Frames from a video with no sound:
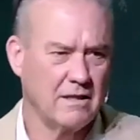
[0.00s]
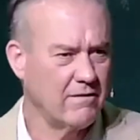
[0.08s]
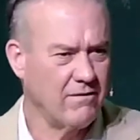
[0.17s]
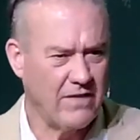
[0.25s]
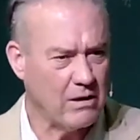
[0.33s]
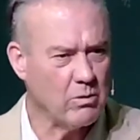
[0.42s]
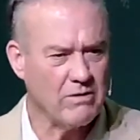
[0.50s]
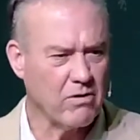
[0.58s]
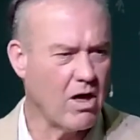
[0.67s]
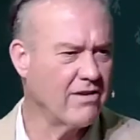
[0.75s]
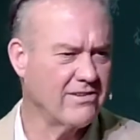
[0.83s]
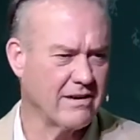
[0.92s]
then we've
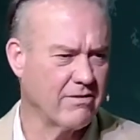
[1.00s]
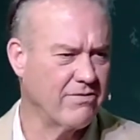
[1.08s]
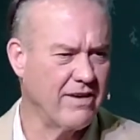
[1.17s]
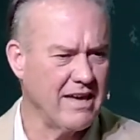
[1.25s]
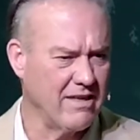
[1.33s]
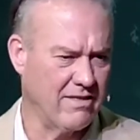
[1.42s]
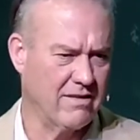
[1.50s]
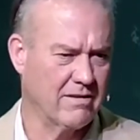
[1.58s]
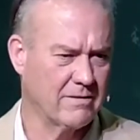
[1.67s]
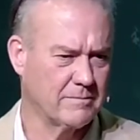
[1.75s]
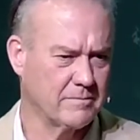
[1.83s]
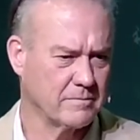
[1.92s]
lost our faith
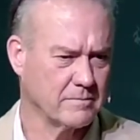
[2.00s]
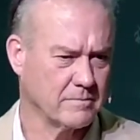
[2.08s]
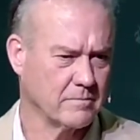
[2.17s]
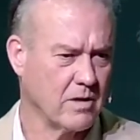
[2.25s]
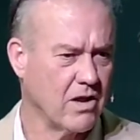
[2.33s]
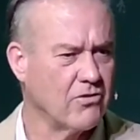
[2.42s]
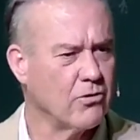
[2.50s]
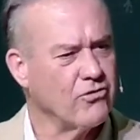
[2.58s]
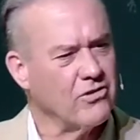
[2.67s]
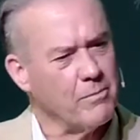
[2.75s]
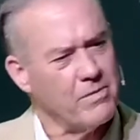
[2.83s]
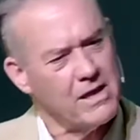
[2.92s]
because there's
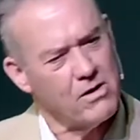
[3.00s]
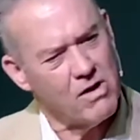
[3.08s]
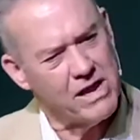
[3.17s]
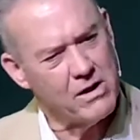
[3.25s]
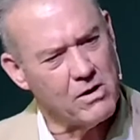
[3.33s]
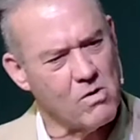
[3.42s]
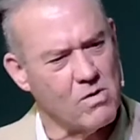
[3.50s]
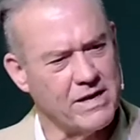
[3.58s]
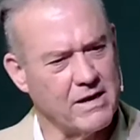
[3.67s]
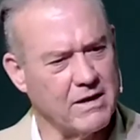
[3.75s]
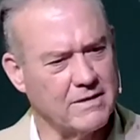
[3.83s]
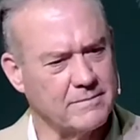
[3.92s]
something greater going
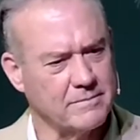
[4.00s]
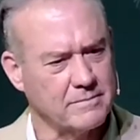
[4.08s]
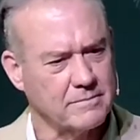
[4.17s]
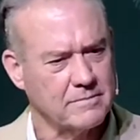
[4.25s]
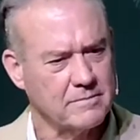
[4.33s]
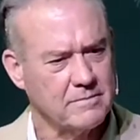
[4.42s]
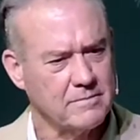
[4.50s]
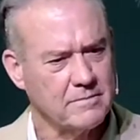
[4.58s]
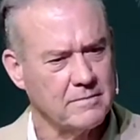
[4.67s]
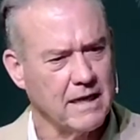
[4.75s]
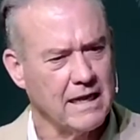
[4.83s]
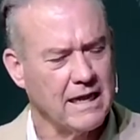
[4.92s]
on.
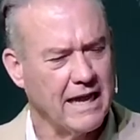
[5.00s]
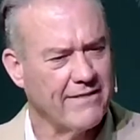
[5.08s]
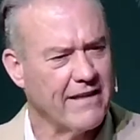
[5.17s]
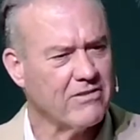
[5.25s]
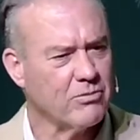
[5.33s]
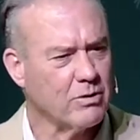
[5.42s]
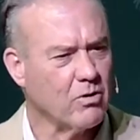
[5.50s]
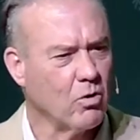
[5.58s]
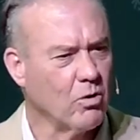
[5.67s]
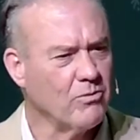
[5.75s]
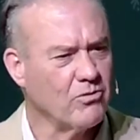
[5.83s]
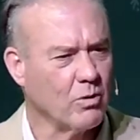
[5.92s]
And that's what
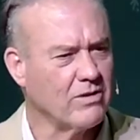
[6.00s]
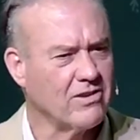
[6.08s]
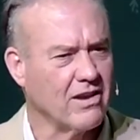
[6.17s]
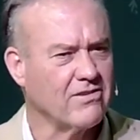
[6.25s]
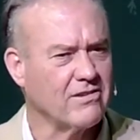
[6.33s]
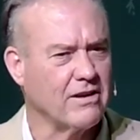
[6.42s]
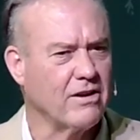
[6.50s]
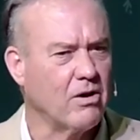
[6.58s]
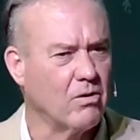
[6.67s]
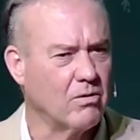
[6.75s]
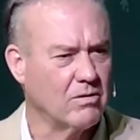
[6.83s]
Holmes wants us to know.